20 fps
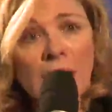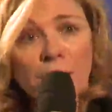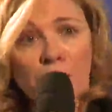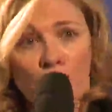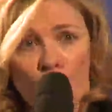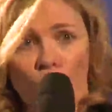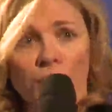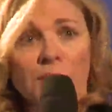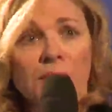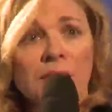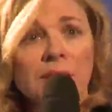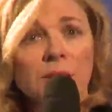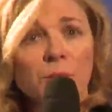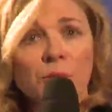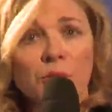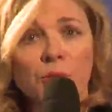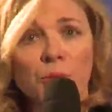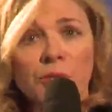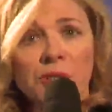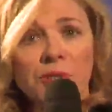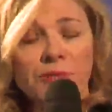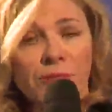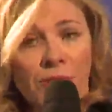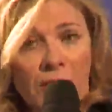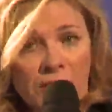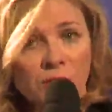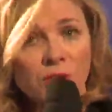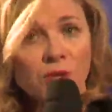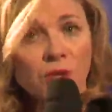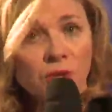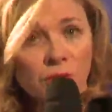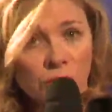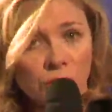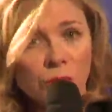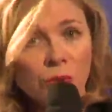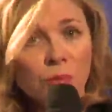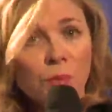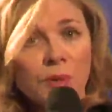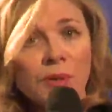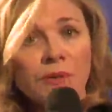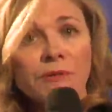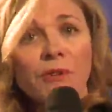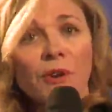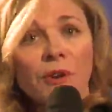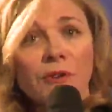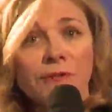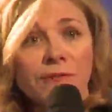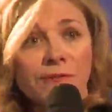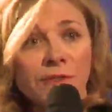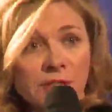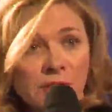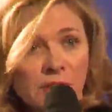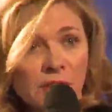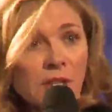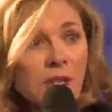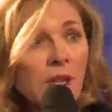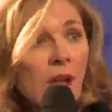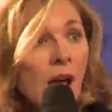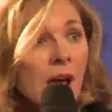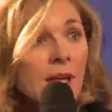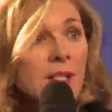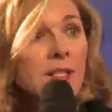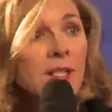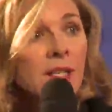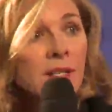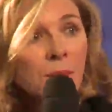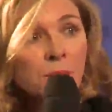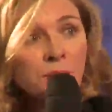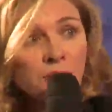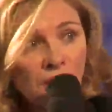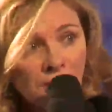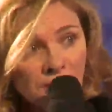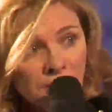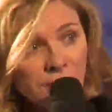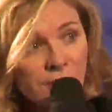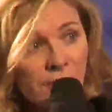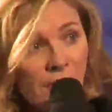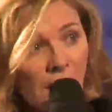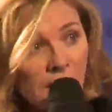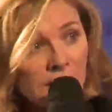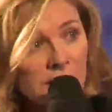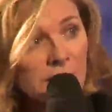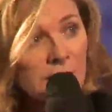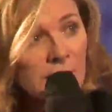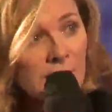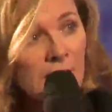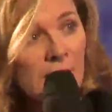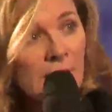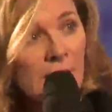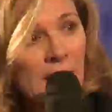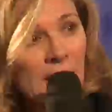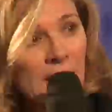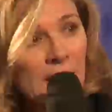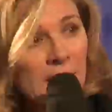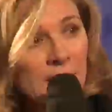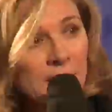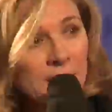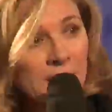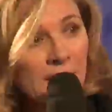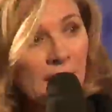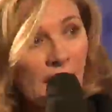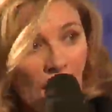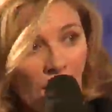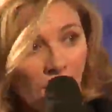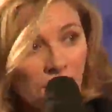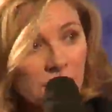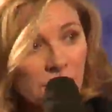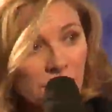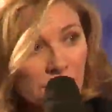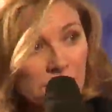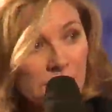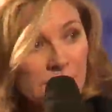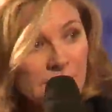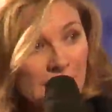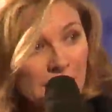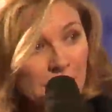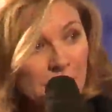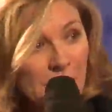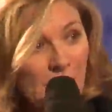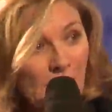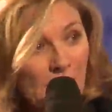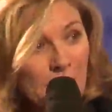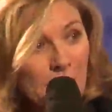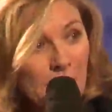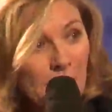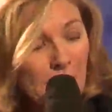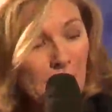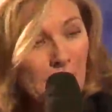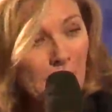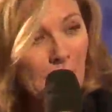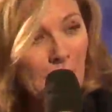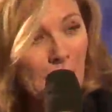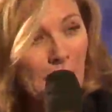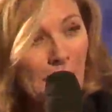like Porky's, which was fun to do, but a very physicalized and objectified um, character. you basically, in